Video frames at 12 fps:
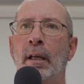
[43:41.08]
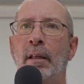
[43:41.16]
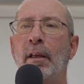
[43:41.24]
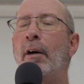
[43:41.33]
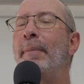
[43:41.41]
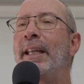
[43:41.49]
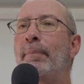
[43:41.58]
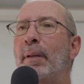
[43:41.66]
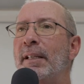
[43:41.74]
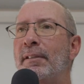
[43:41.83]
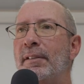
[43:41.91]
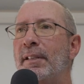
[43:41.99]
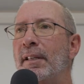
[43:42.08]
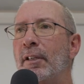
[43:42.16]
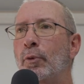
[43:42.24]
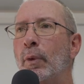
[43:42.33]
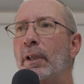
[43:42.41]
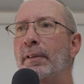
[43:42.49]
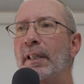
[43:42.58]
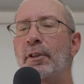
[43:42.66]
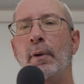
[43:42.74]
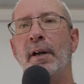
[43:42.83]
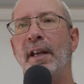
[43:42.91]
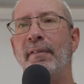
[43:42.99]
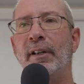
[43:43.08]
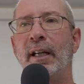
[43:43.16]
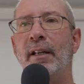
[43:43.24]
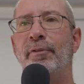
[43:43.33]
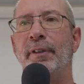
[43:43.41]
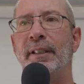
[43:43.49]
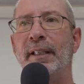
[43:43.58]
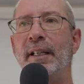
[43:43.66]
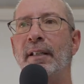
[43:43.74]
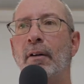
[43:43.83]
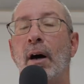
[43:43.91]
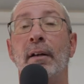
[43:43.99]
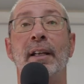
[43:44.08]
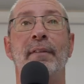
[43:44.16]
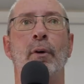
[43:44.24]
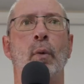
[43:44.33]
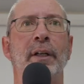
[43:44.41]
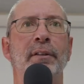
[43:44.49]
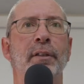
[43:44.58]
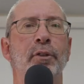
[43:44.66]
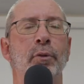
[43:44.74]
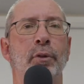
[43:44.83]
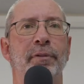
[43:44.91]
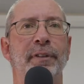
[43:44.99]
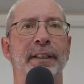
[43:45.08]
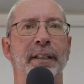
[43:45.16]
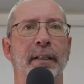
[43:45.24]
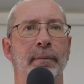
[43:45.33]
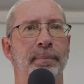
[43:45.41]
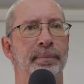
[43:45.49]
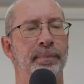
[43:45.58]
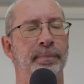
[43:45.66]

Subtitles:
There are many places in this world that you are never going to fit in. God never wanted you to fit in.